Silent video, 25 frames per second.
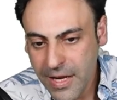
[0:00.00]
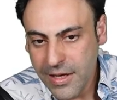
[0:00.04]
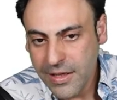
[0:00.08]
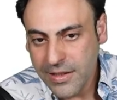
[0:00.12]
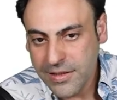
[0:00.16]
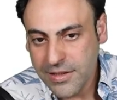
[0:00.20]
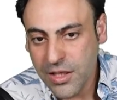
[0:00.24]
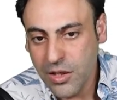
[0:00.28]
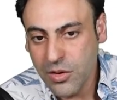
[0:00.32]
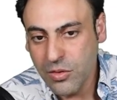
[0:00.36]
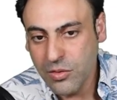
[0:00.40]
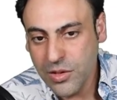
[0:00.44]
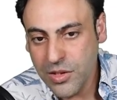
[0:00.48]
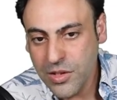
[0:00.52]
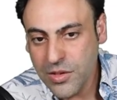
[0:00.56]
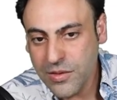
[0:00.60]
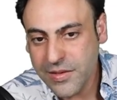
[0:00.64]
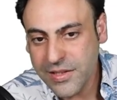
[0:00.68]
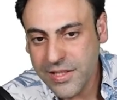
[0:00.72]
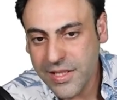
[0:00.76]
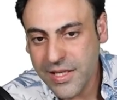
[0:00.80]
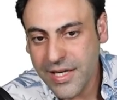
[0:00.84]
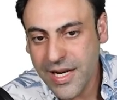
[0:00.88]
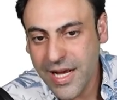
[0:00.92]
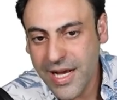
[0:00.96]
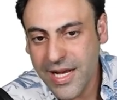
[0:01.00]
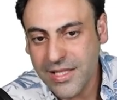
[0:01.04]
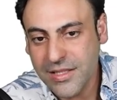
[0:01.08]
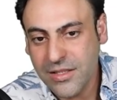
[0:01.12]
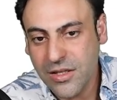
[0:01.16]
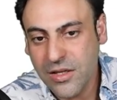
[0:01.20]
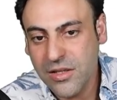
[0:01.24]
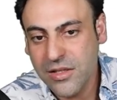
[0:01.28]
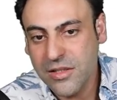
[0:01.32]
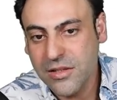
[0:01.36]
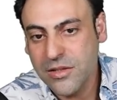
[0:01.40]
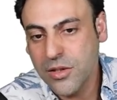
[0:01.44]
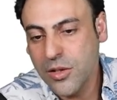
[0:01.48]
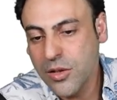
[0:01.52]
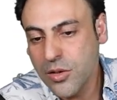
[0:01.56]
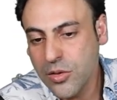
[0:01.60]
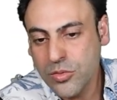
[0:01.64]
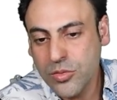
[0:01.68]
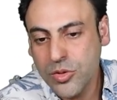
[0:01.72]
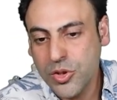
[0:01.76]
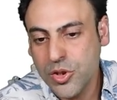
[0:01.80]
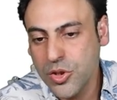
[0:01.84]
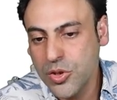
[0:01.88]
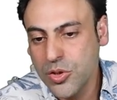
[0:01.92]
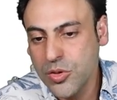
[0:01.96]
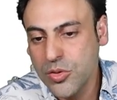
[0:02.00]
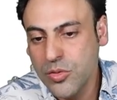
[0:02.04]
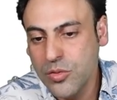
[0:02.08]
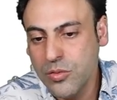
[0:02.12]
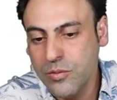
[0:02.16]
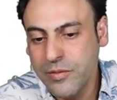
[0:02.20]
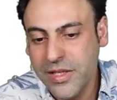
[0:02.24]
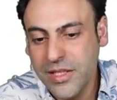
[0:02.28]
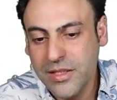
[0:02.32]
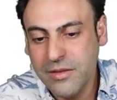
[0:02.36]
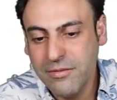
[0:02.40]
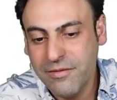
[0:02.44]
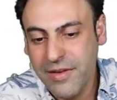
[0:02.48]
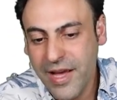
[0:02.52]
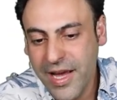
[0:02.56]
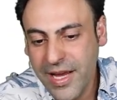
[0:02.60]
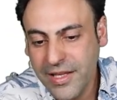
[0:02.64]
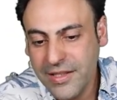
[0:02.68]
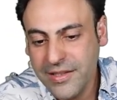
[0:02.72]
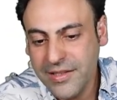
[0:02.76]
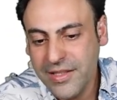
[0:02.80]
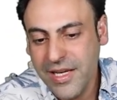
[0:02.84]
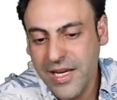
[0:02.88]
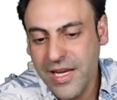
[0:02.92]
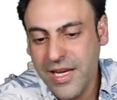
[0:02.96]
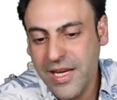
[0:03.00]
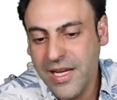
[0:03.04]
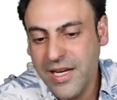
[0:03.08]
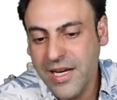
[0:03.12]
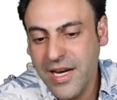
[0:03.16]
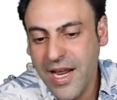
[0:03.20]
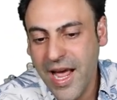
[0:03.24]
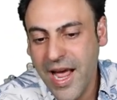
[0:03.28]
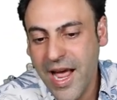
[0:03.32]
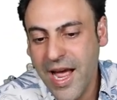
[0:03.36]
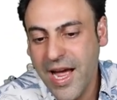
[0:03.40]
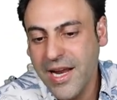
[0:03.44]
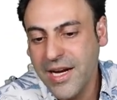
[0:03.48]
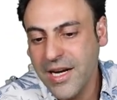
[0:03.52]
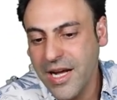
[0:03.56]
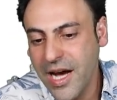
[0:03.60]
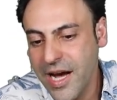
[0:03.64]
So leucine, as I told you, with valine and